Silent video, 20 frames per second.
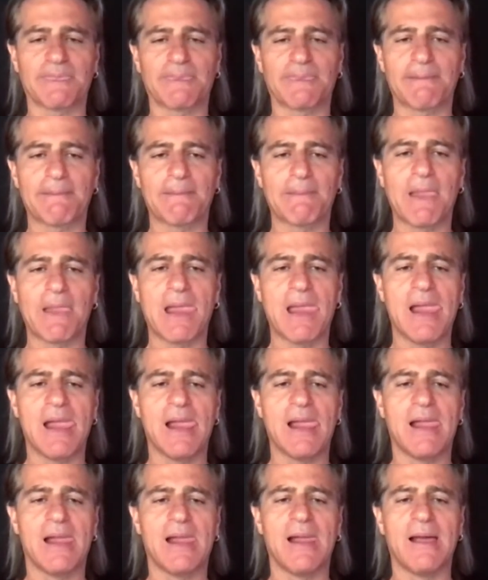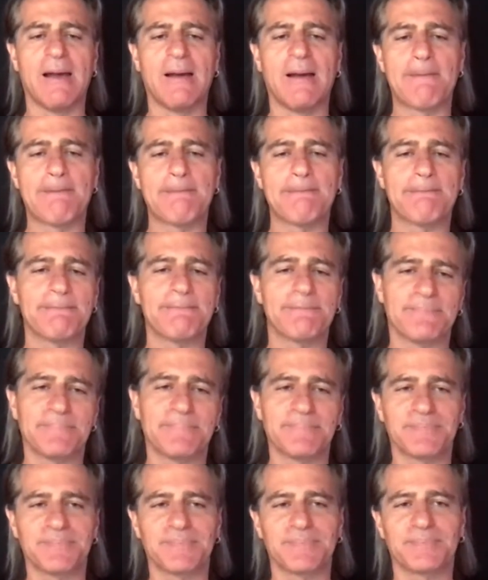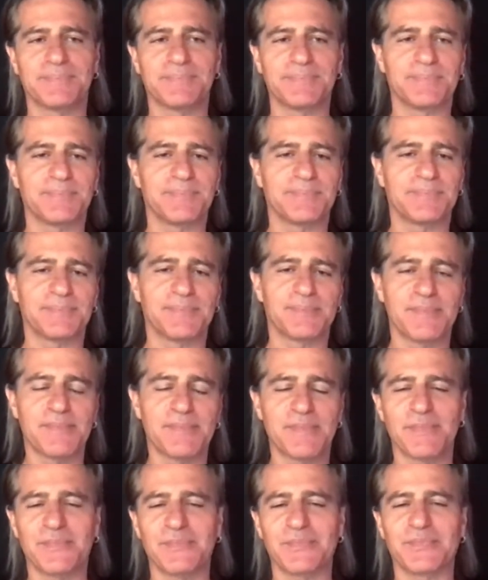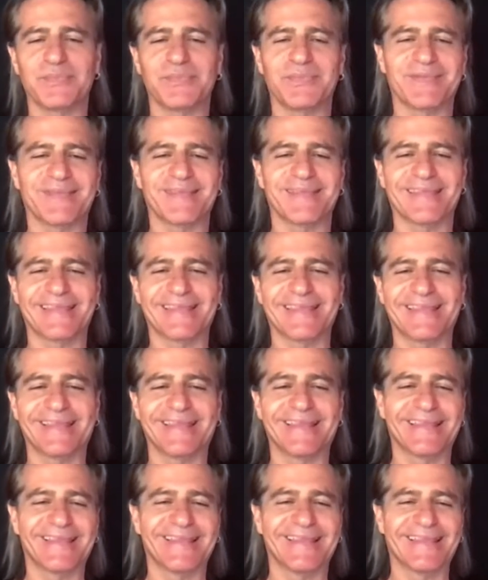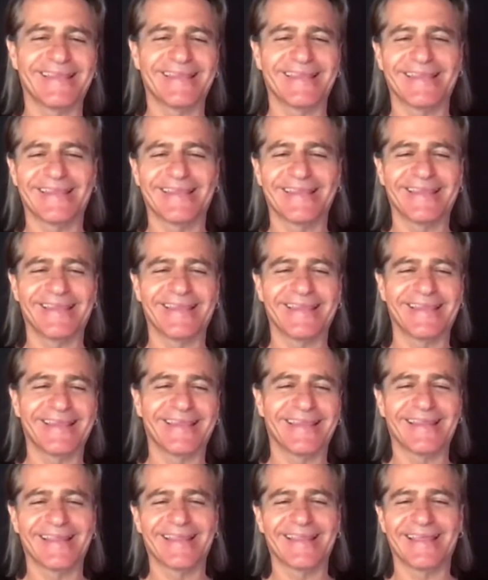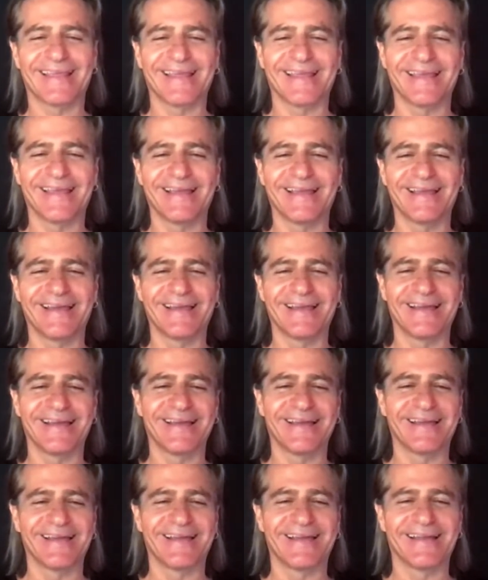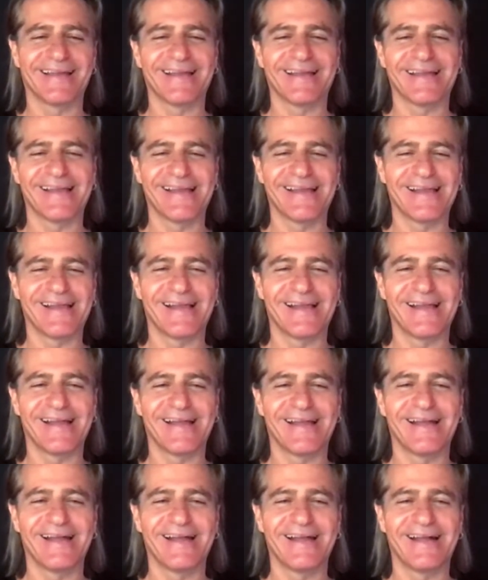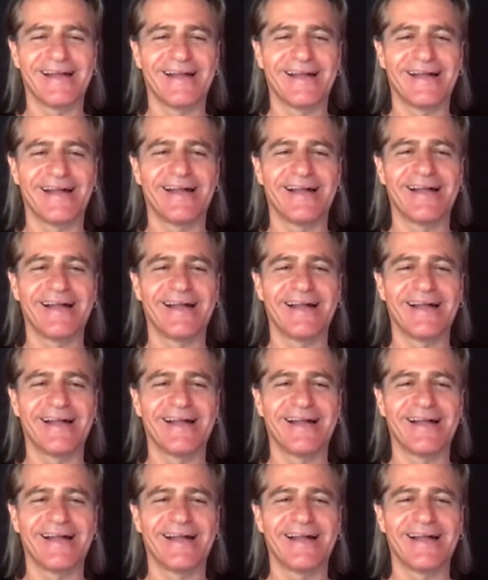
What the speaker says: [no speech]